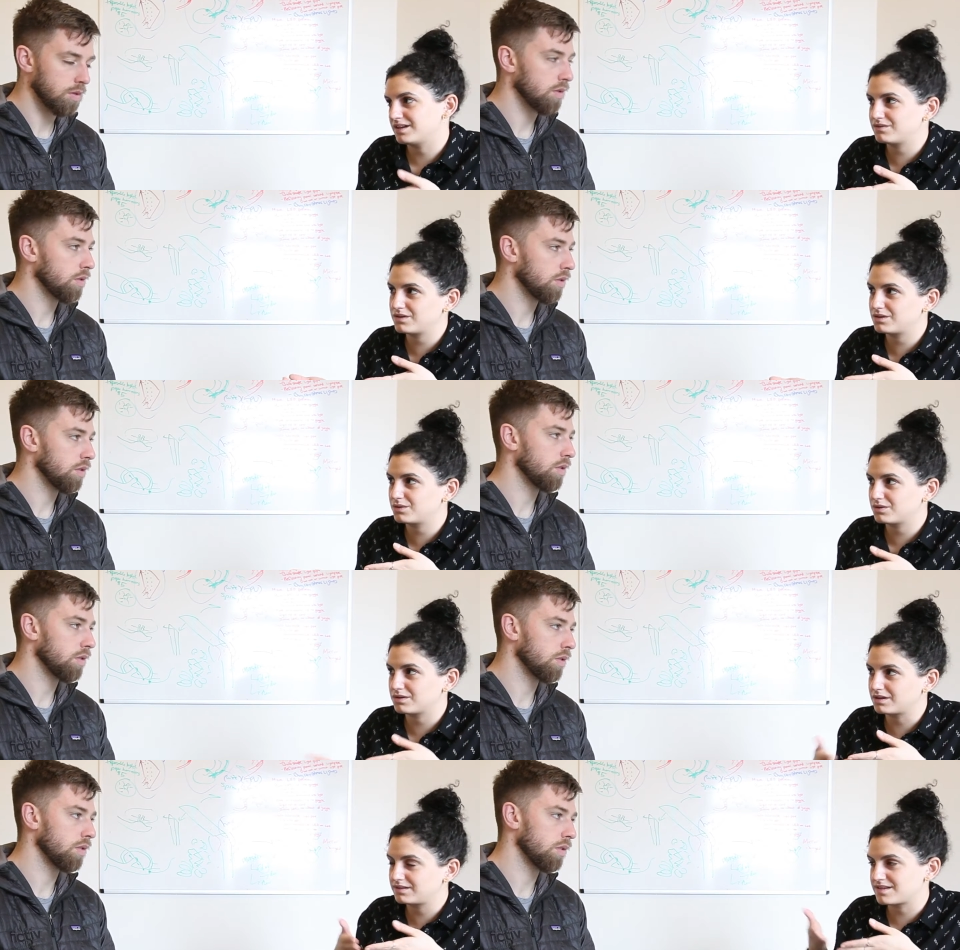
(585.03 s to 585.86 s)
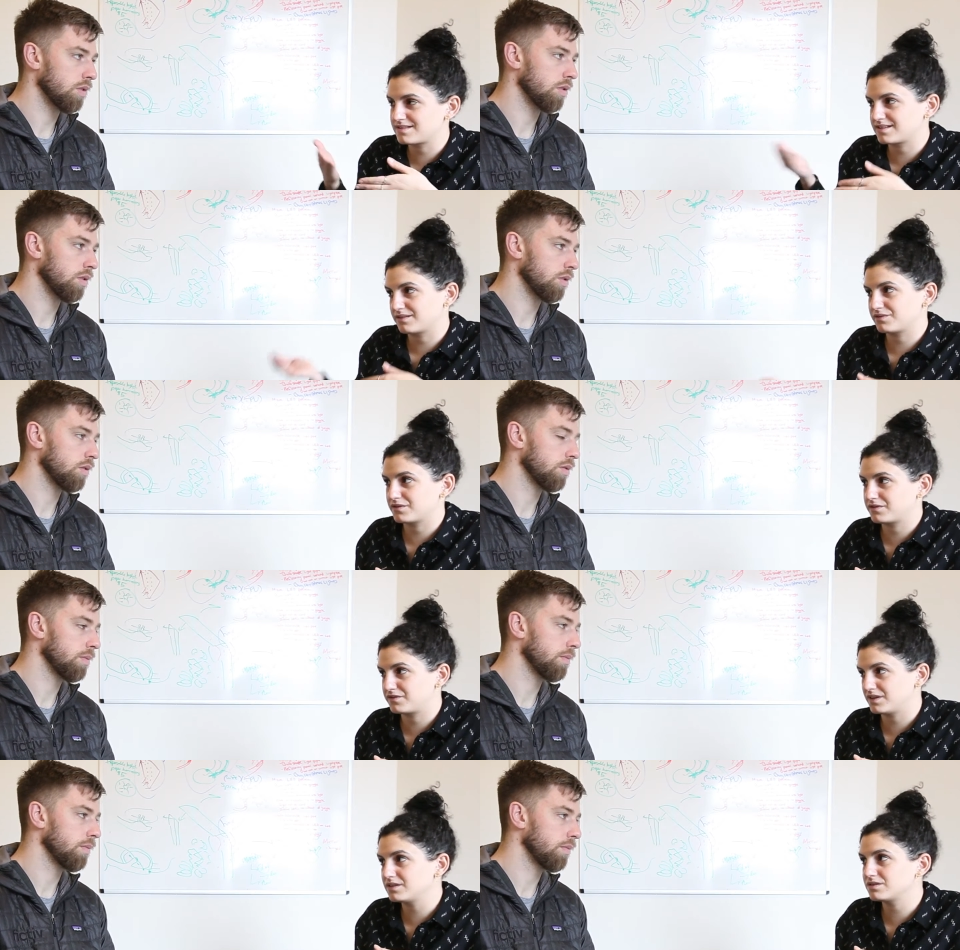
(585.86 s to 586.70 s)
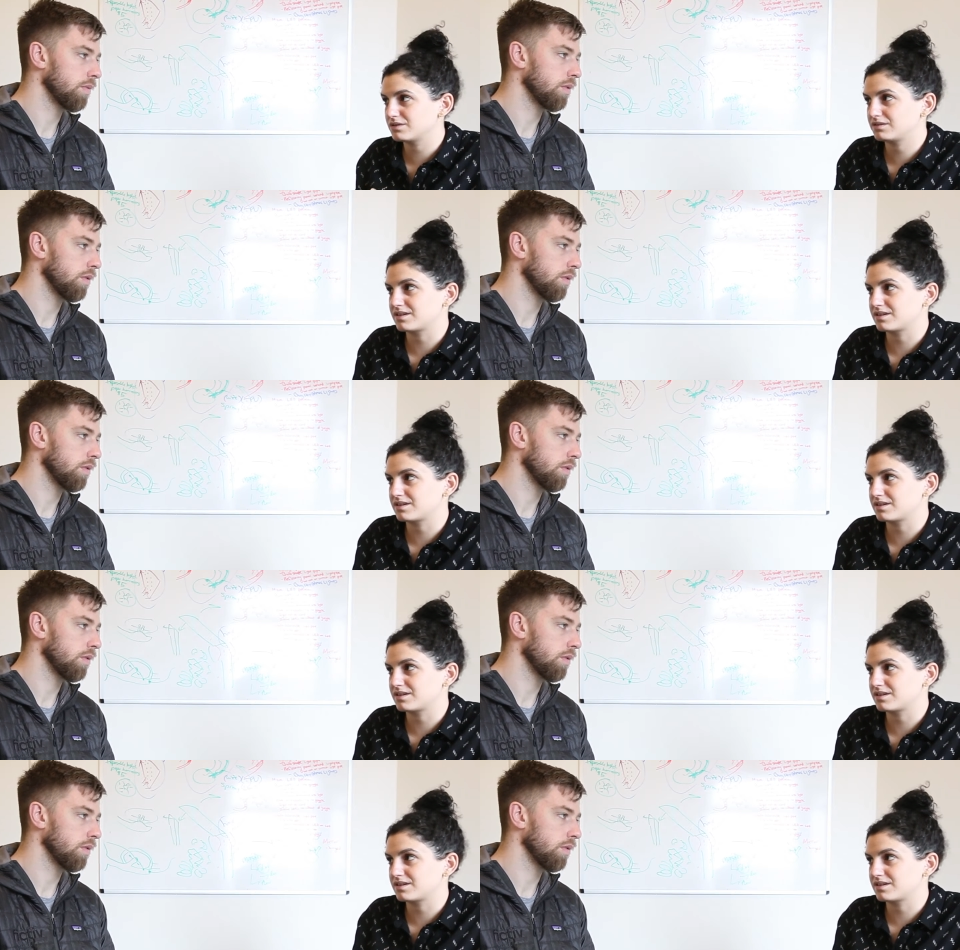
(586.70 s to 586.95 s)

Speaker 1: Even though you're not testing for fit, you're